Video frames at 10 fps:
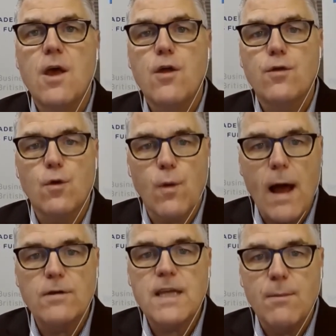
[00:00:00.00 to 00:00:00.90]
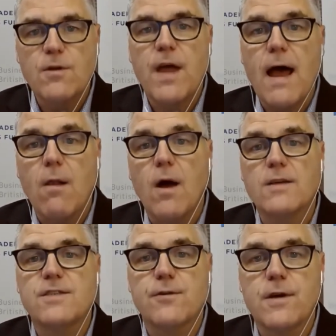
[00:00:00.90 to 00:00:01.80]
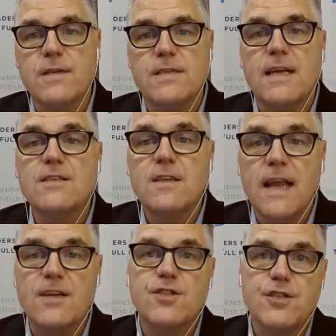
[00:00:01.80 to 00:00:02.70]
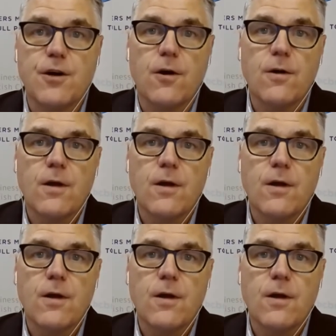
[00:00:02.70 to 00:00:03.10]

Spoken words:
through roundtable dialogue series into next year.